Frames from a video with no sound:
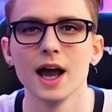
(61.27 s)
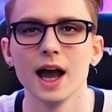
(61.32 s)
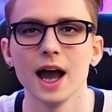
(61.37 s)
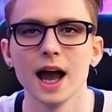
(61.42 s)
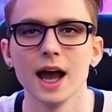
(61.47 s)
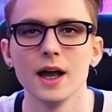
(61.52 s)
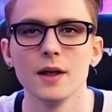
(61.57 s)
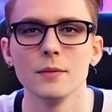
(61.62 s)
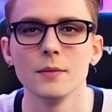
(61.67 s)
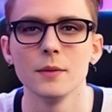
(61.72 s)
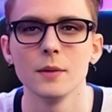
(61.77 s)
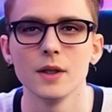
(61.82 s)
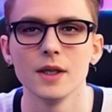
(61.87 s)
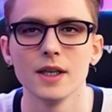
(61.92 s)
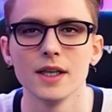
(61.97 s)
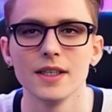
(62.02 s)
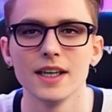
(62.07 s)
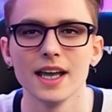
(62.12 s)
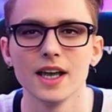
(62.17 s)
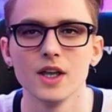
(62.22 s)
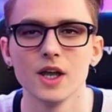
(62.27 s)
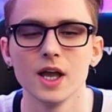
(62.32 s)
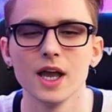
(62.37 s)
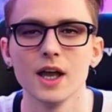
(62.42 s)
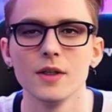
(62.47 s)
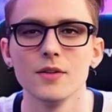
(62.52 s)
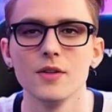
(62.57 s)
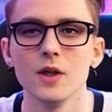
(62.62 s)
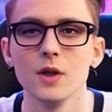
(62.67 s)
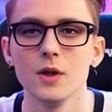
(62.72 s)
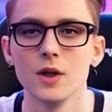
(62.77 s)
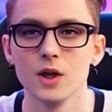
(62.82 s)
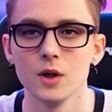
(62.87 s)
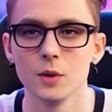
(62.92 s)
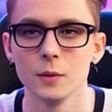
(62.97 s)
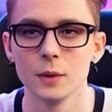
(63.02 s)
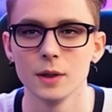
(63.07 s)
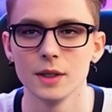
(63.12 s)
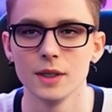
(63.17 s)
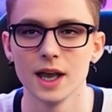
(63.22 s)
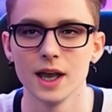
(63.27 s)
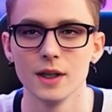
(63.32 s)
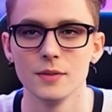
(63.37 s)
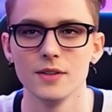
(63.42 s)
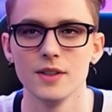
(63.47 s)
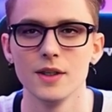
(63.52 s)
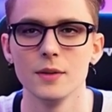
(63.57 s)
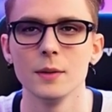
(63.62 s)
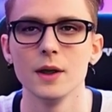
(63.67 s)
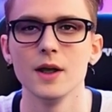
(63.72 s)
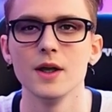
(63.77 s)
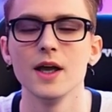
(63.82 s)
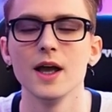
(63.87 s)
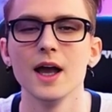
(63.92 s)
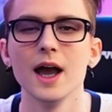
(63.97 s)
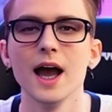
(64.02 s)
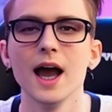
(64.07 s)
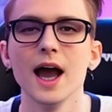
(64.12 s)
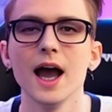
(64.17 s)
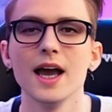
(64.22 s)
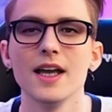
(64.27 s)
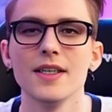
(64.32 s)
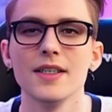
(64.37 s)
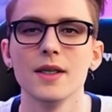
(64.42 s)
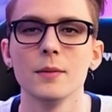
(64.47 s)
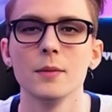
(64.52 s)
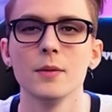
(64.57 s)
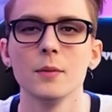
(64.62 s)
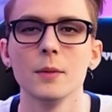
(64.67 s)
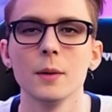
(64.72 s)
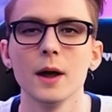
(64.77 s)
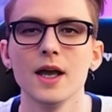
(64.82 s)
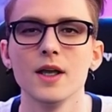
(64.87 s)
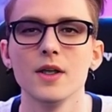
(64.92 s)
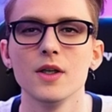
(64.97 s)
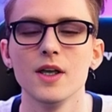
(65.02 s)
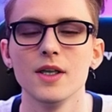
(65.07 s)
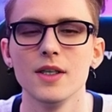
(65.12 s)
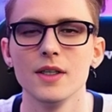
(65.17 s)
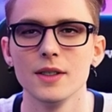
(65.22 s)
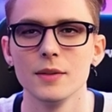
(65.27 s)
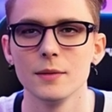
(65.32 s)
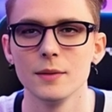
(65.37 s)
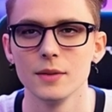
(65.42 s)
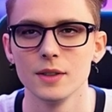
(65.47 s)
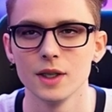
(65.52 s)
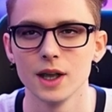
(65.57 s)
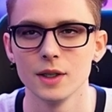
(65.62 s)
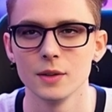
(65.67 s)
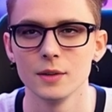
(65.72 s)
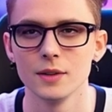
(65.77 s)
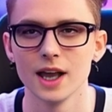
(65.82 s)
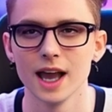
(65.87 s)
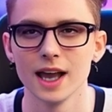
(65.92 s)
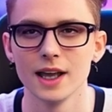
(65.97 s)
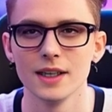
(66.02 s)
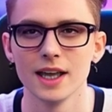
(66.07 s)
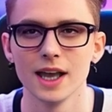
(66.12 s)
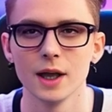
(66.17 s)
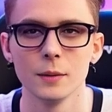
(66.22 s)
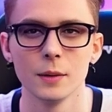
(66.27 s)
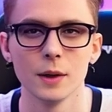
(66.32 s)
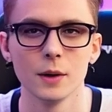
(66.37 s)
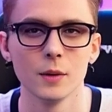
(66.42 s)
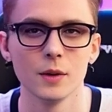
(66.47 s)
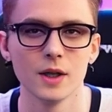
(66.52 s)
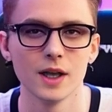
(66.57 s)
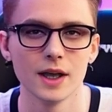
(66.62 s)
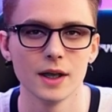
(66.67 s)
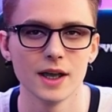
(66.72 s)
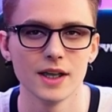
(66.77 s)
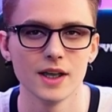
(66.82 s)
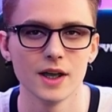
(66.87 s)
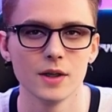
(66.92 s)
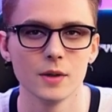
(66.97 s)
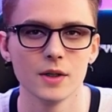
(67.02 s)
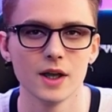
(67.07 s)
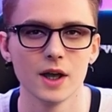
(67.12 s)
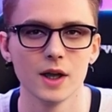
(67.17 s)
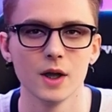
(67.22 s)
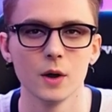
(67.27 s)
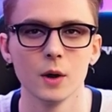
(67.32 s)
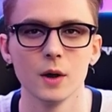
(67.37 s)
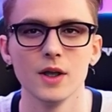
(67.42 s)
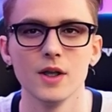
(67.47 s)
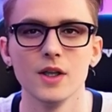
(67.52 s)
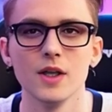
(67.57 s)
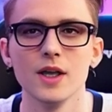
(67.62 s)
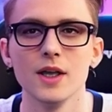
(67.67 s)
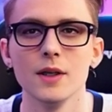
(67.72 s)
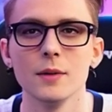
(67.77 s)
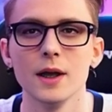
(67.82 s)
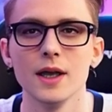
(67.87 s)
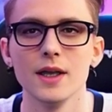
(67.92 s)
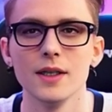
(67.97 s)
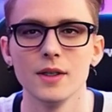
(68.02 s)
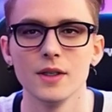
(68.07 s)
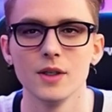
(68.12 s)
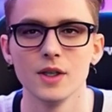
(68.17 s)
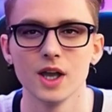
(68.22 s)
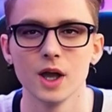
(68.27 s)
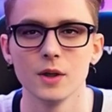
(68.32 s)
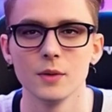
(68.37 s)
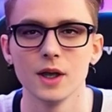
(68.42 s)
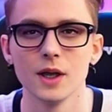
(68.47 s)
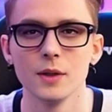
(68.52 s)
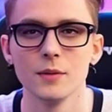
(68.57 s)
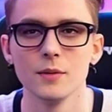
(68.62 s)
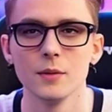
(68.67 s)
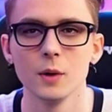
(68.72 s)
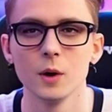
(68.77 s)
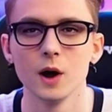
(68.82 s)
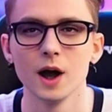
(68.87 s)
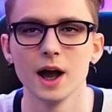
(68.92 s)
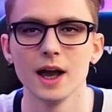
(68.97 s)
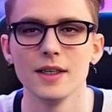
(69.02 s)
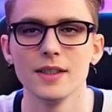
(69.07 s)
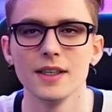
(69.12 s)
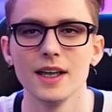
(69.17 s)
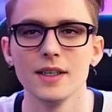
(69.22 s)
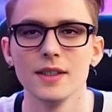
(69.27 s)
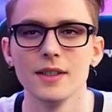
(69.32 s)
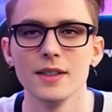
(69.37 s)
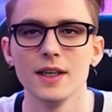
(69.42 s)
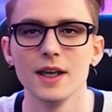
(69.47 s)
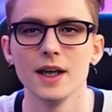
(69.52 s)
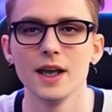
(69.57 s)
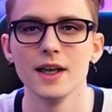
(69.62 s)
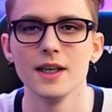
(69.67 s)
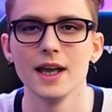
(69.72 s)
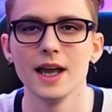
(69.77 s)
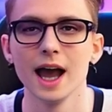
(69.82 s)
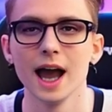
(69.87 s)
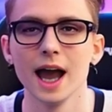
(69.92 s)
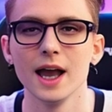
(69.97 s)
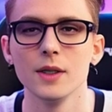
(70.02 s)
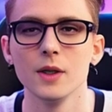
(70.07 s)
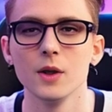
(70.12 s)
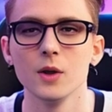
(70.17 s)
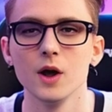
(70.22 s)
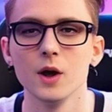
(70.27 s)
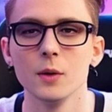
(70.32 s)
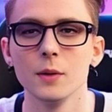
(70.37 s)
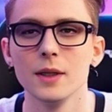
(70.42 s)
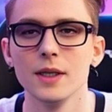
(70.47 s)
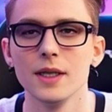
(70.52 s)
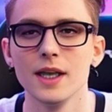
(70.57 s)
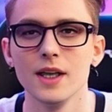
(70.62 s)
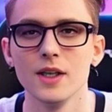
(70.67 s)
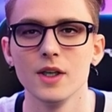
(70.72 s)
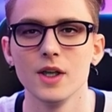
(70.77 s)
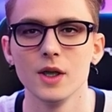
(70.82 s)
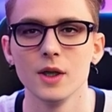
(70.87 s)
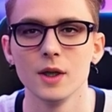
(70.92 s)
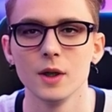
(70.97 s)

But this actually gives you no PDF limit in terms of pages, no daily upload limit, no daily question limit, GPT-4 access, and the Chrome extension.